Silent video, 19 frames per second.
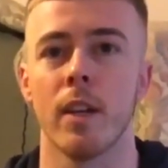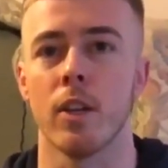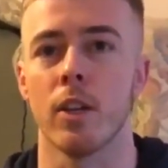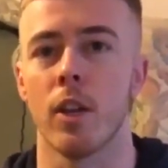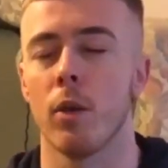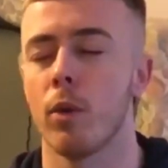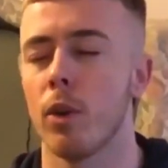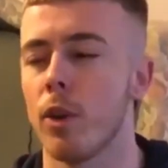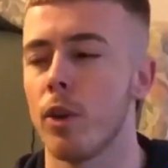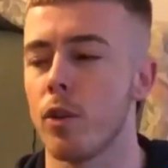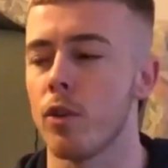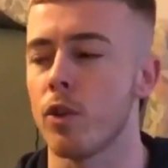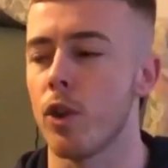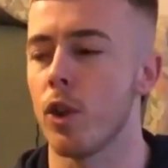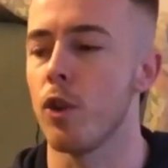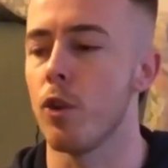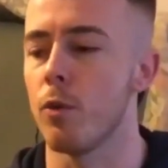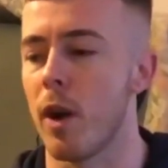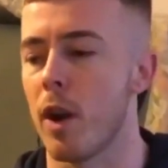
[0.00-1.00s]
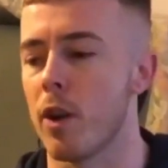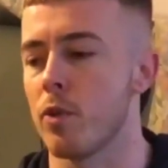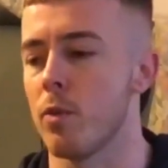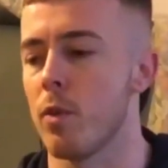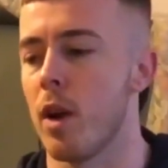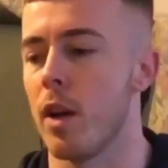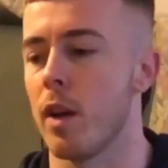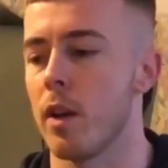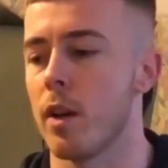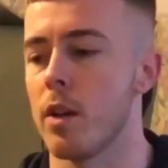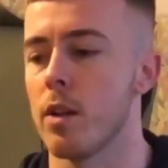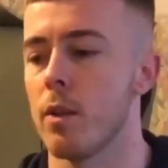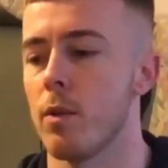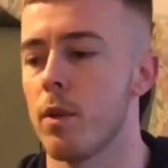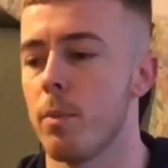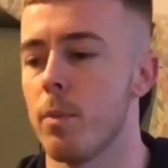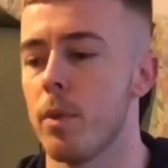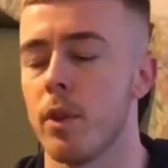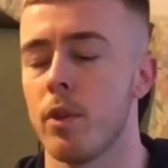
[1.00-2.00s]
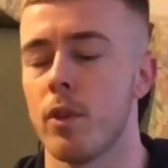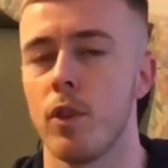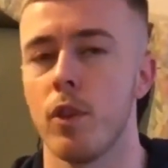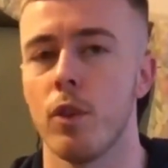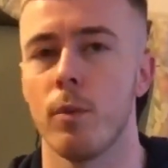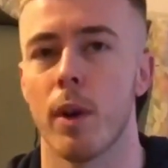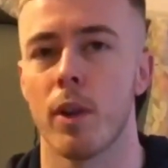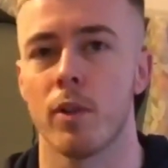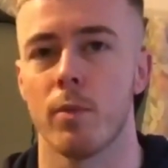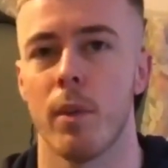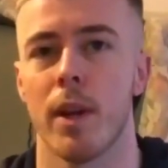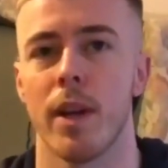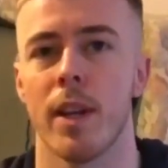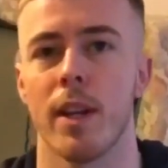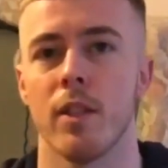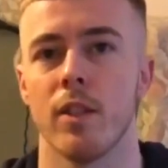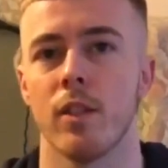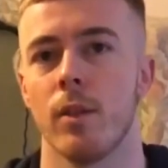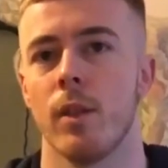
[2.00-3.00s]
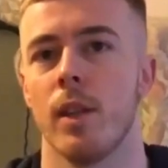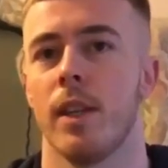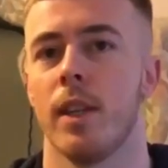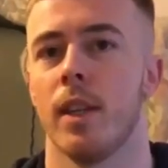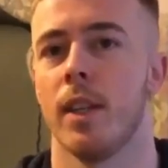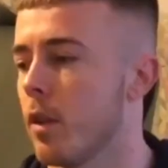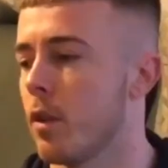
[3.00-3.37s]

You don't want to do too much work. You don't want to put too much money into it.